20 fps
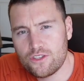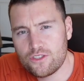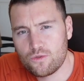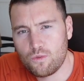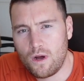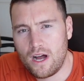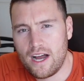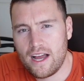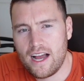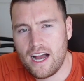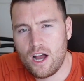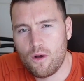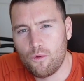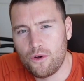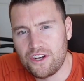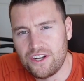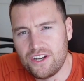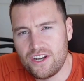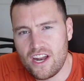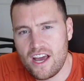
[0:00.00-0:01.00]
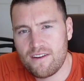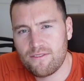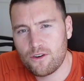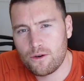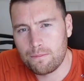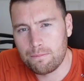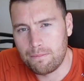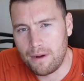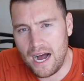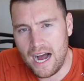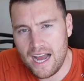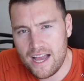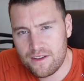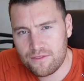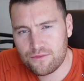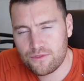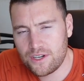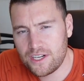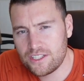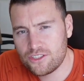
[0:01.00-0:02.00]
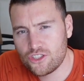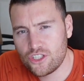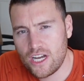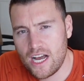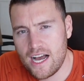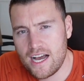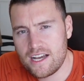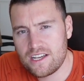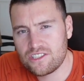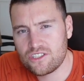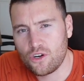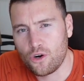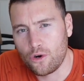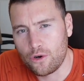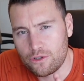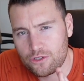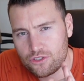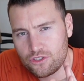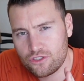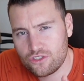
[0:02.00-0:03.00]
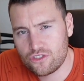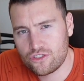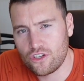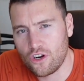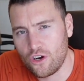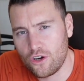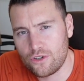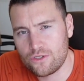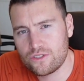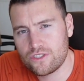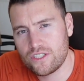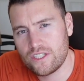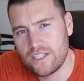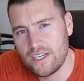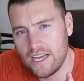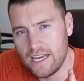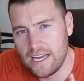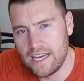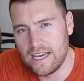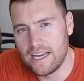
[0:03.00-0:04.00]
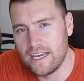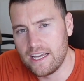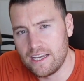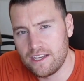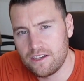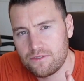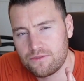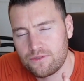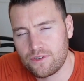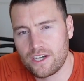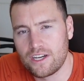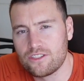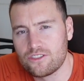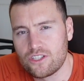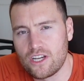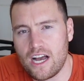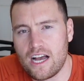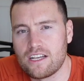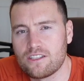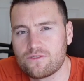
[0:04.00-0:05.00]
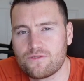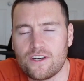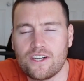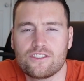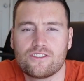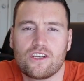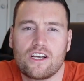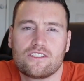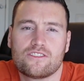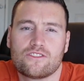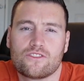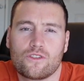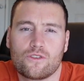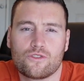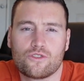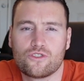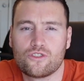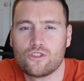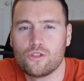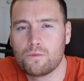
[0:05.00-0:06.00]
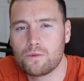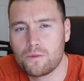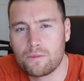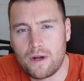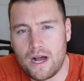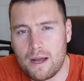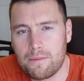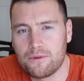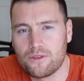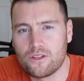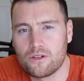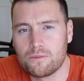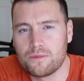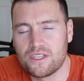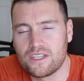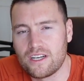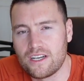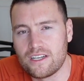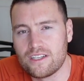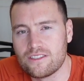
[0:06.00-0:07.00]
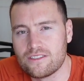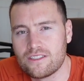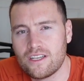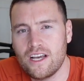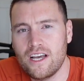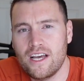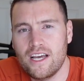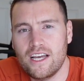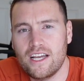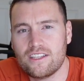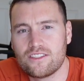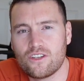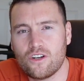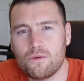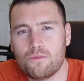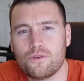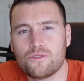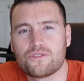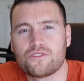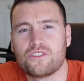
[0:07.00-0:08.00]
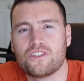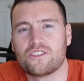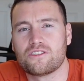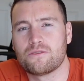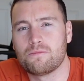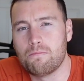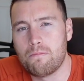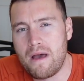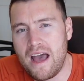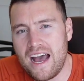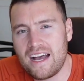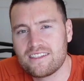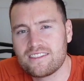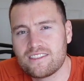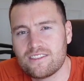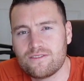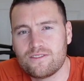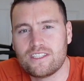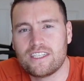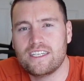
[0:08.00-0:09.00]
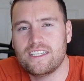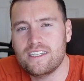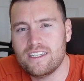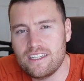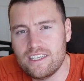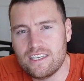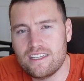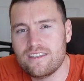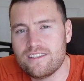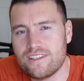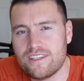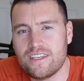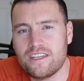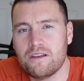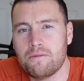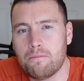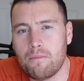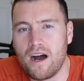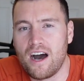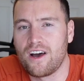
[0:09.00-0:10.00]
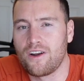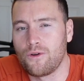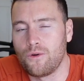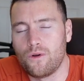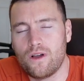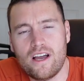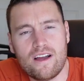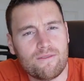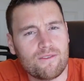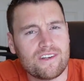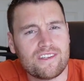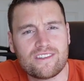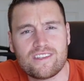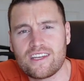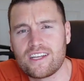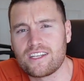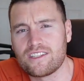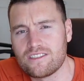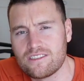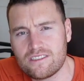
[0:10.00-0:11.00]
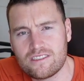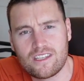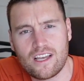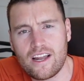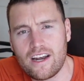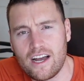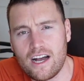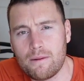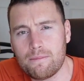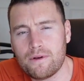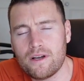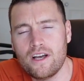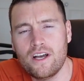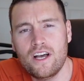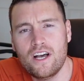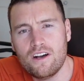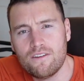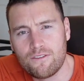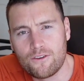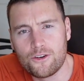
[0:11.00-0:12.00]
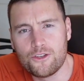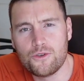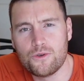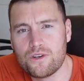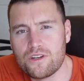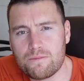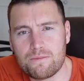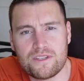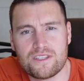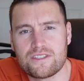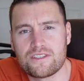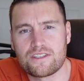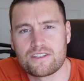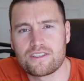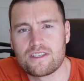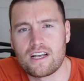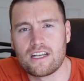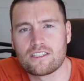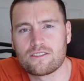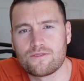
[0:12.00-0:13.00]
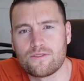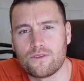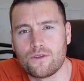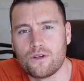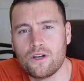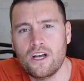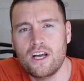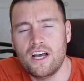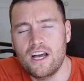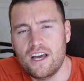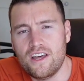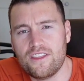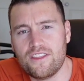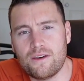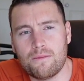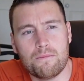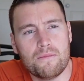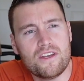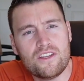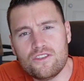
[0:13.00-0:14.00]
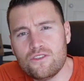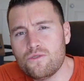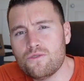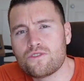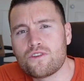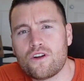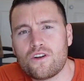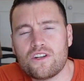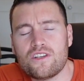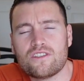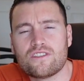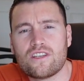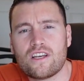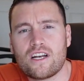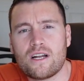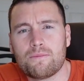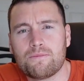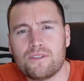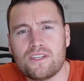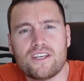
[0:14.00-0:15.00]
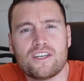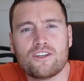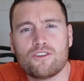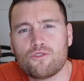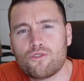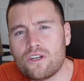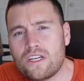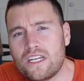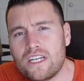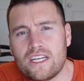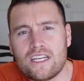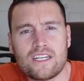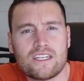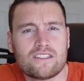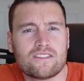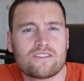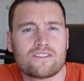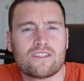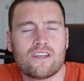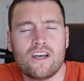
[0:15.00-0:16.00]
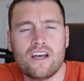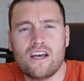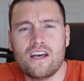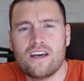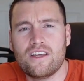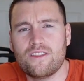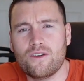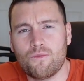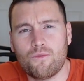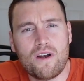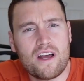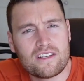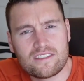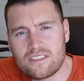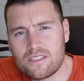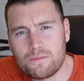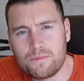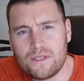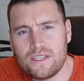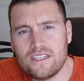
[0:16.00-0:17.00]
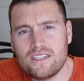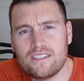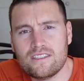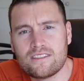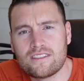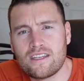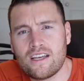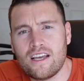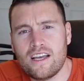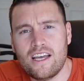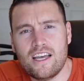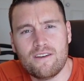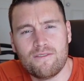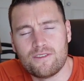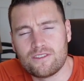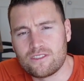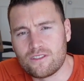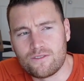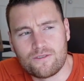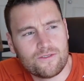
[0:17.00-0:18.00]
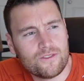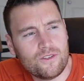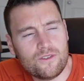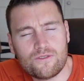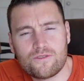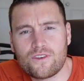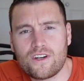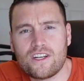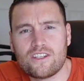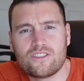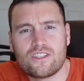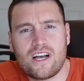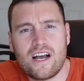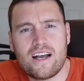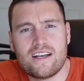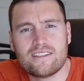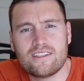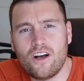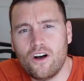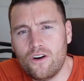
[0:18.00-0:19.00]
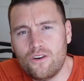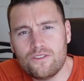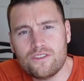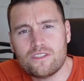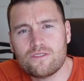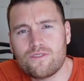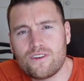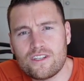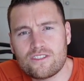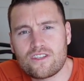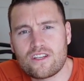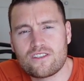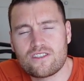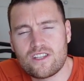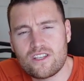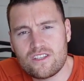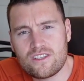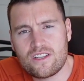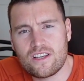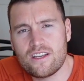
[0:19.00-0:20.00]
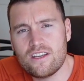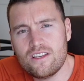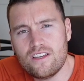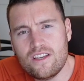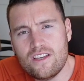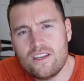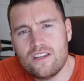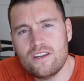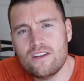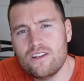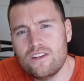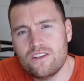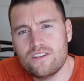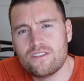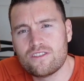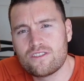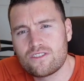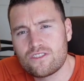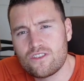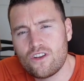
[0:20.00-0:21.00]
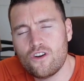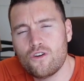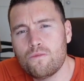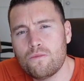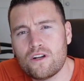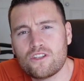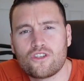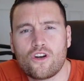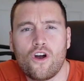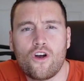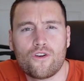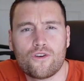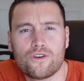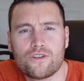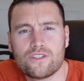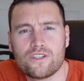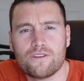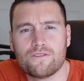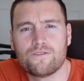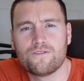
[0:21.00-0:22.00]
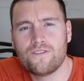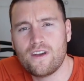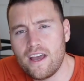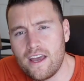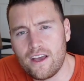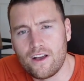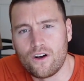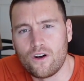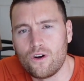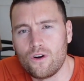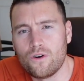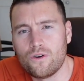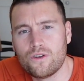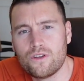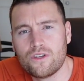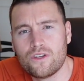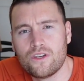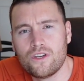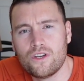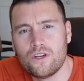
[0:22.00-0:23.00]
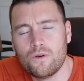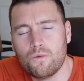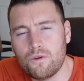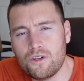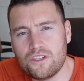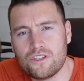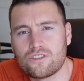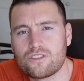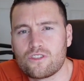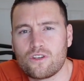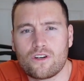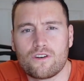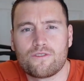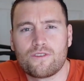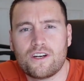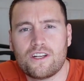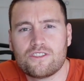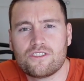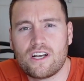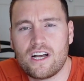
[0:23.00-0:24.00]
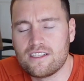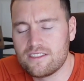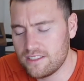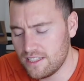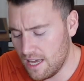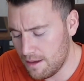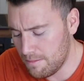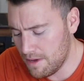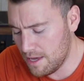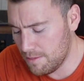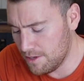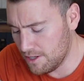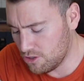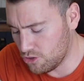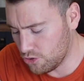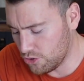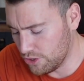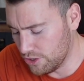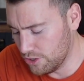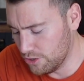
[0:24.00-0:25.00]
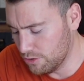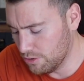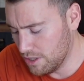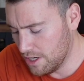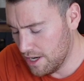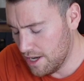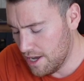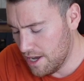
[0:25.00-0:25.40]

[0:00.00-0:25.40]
is why I would never buy a franchise or start a franchise. Franchises are super popular because it's almost this massively easy model. Everything is set up for you to be successful. The menu's already set up, the ingredients, the recipes. If it's a food franchise, all these franchises, they say it is so much harder to fail when you start a franchise. And that may be true.